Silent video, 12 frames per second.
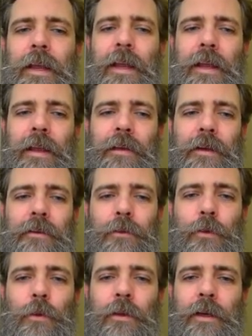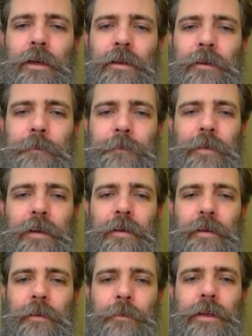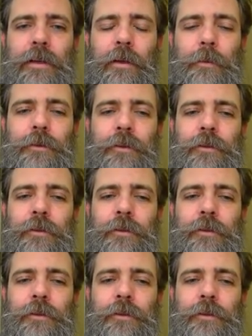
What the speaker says: and I do like being able to